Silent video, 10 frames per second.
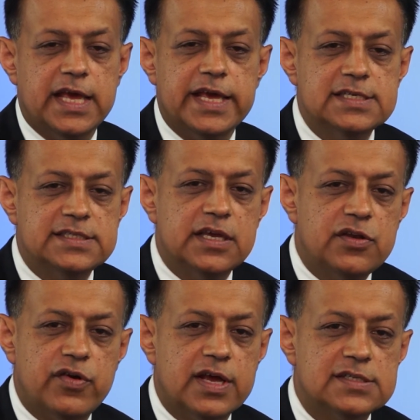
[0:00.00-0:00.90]
Is the
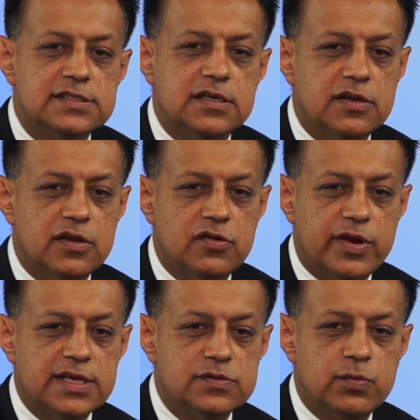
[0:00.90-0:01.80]
address an
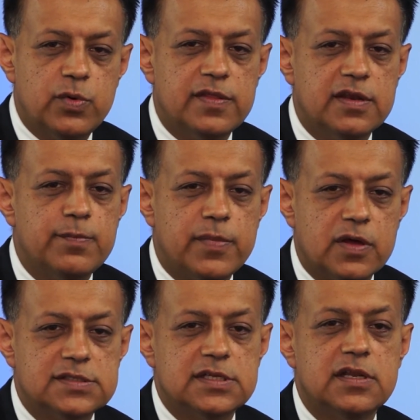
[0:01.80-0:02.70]
address within a
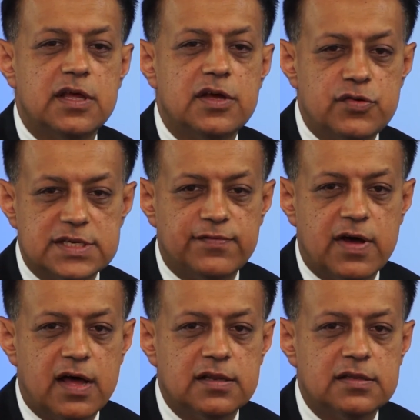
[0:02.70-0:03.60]
postal address
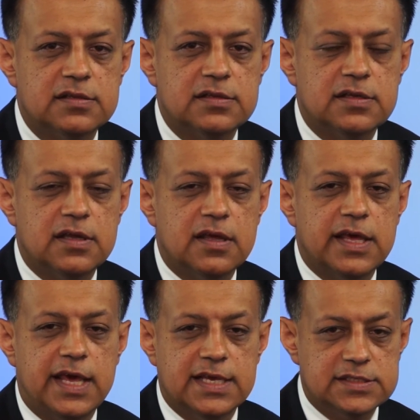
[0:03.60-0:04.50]
file?
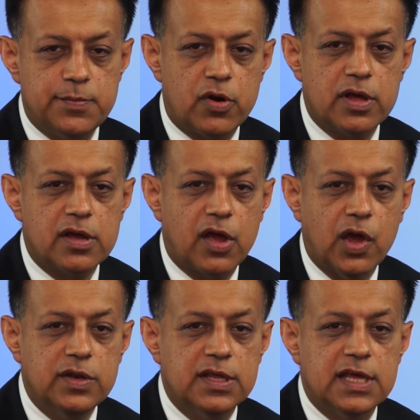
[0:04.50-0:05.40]
Is the product
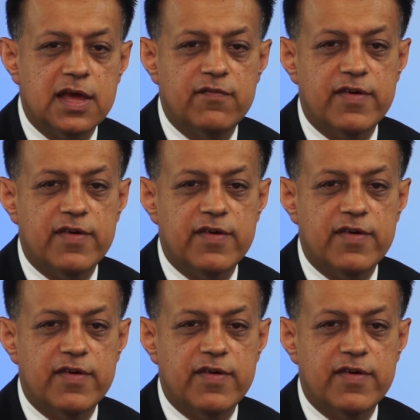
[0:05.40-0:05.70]
code a